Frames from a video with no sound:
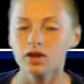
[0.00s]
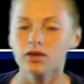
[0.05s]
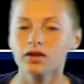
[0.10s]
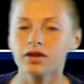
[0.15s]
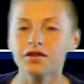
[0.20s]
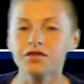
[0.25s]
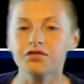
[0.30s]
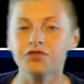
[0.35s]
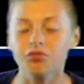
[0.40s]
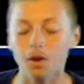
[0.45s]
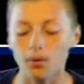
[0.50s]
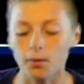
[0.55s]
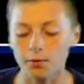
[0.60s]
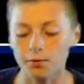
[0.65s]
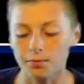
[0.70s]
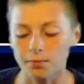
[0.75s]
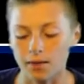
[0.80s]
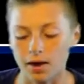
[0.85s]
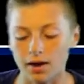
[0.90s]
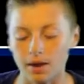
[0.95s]
Let's start
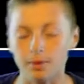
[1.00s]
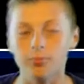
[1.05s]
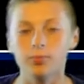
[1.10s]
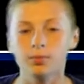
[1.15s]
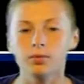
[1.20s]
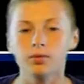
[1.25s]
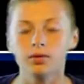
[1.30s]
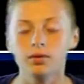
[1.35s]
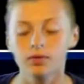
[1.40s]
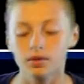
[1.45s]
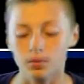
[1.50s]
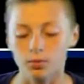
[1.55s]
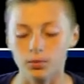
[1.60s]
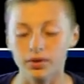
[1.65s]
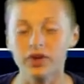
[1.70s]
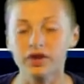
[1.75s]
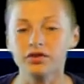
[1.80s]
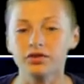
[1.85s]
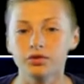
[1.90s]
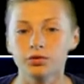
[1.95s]
with my
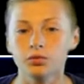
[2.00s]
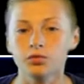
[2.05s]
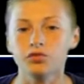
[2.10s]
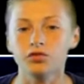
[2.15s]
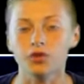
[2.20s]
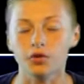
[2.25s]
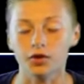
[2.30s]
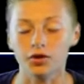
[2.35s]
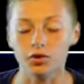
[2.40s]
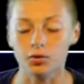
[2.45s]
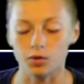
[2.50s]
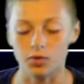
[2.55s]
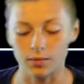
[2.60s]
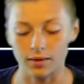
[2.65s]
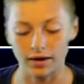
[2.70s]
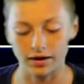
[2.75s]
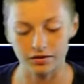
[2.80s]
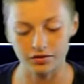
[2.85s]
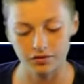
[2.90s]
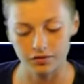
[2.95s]
Week 2 starting
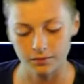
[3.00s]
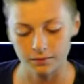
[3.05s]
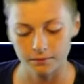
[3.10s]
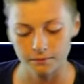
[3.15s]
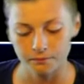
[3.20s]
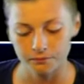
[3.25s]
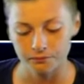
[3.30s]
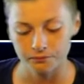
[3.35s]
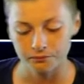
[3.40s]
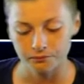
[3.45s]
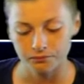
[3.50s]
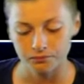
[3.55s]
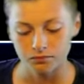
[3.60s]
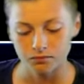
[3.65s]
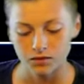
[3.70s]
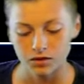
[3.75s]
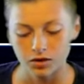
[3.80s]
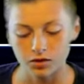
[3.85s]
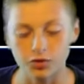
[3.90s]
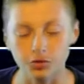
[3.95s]
quarterbacks.
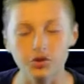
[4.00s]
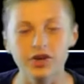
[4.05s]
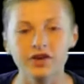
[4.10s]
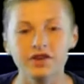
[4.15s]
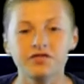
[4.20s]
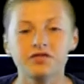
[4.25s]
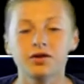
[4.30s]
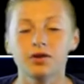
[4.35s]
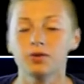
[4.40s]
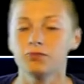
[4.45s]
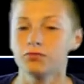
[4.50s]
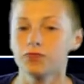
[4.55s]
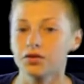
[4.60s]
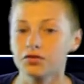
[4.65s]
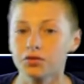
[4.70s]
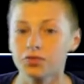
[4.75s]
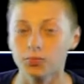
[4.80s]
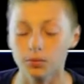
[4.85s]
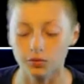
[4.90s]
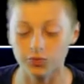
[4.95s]
You need to start
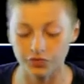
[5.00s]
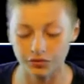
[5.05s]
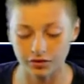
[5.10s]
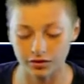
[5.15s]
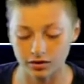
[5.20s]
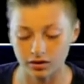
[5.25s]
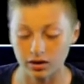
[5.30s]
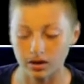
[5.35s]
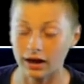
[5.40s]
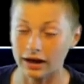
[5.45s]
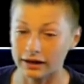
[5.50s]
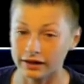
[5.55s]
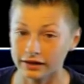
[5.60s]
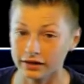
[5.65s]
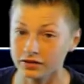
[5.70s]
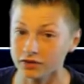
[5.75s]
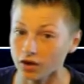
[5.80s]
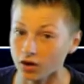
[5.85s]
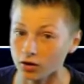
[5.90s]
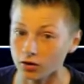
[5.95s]
Russell Wilson,
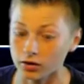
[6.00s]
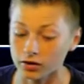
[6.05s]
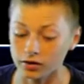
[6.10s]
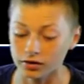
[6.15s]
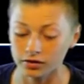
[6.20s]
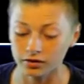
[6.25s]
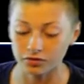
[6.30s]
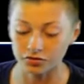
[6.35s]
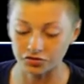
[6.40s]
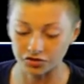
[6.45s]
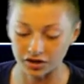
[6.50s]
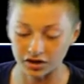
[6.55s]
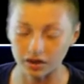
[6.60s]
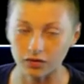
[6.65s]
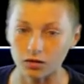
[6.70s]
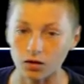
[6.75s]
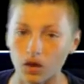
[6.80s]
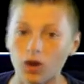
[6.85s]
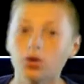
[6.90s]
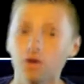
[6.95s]
Andy Dalton,
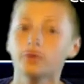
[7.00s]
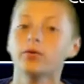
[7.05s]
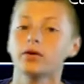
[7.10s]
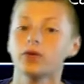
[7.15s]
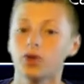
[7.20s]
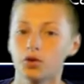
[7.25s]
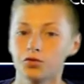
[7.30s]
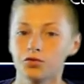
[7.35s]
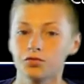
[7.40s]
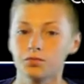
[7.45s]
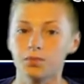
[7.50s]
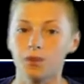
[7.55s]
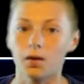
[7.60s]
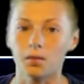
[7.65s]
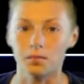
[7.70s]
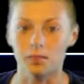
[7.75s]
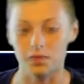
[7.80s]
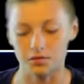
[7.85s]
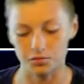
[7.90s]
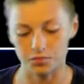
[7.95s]
Jake Locker, and Carson
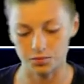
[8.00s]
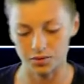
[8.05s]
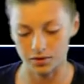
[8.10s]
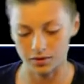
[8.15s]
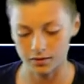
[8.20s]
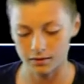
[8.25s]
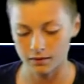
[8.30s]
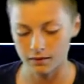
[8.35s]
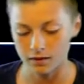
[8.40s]
Palmer this week.